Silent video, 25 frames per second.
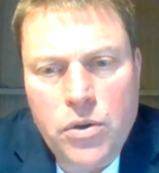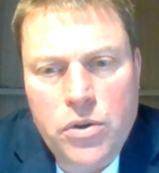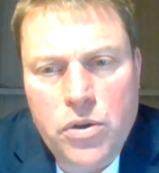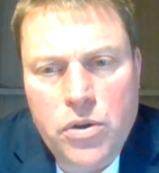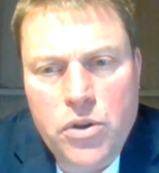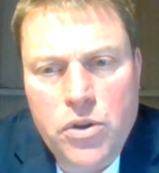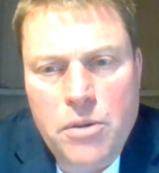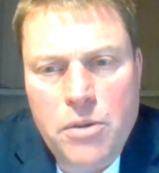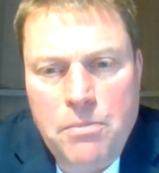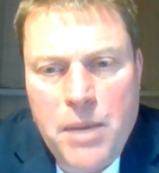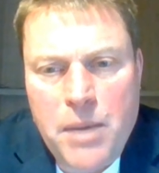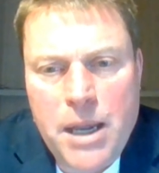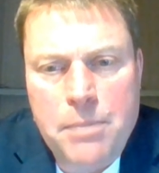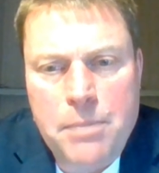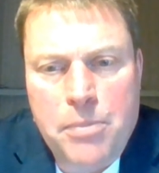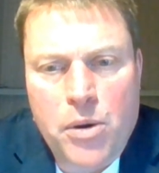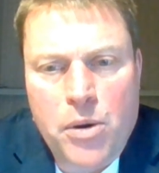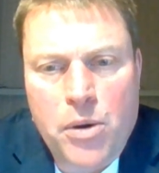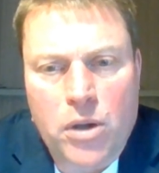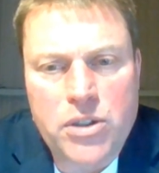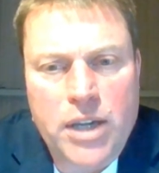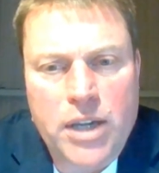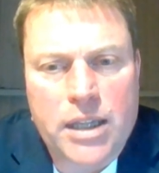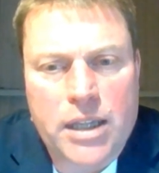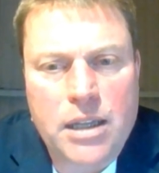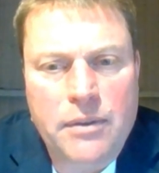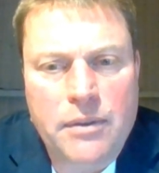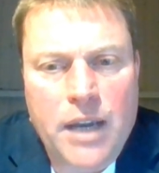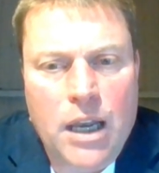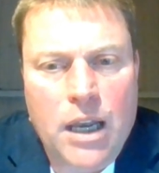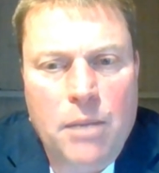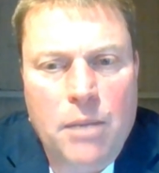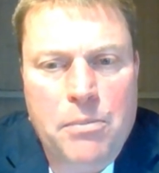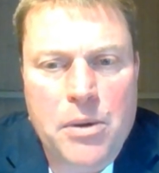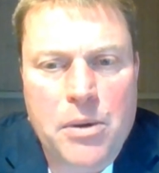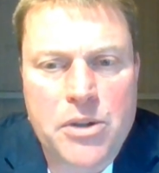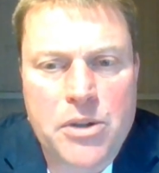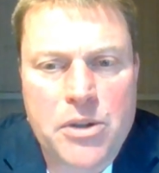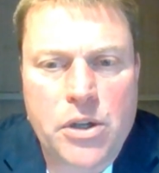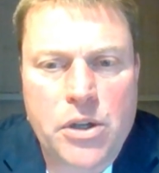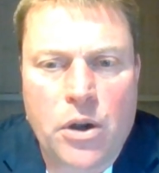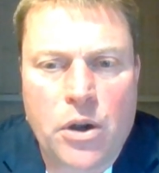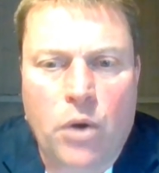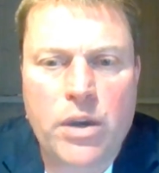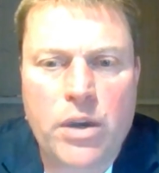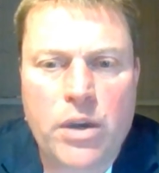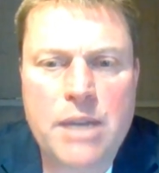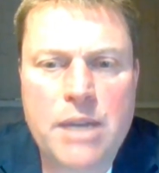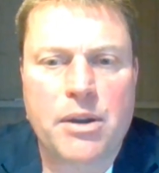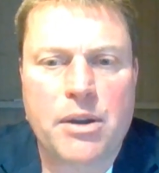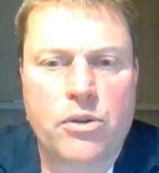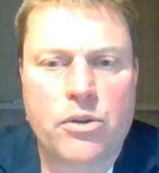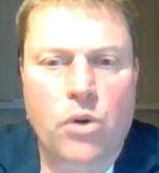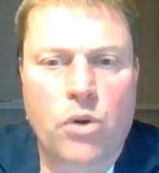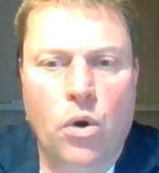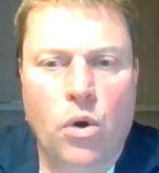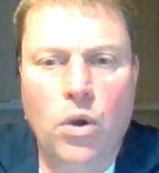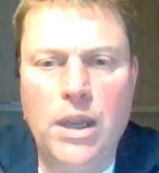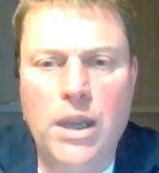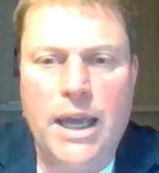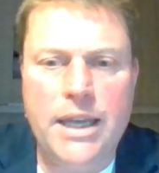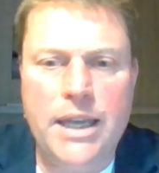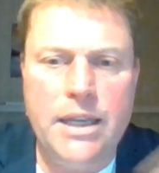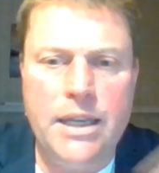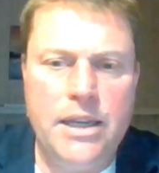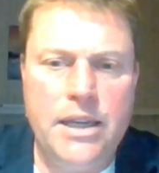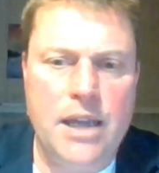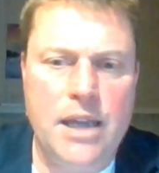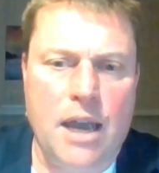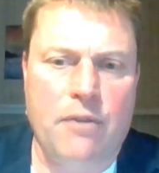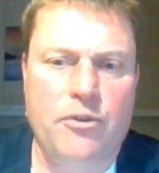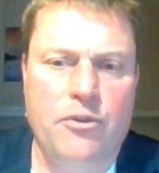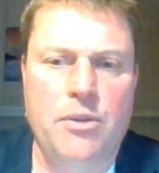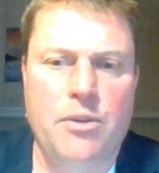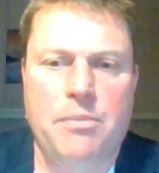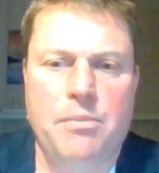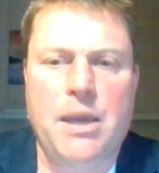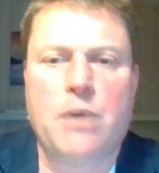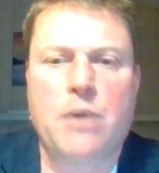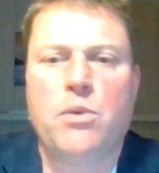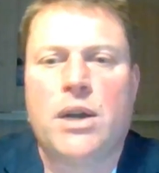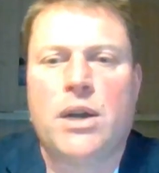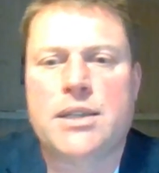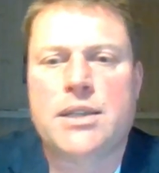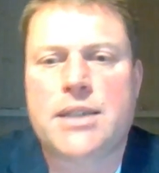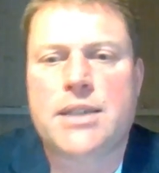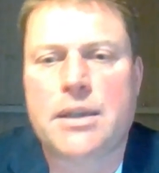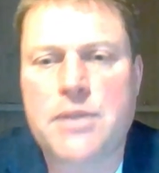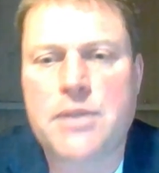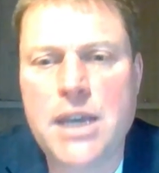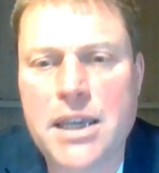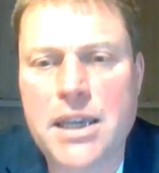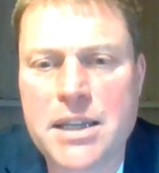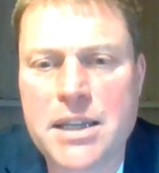the big project developers, Iberdrola, EDF, the big ones, I think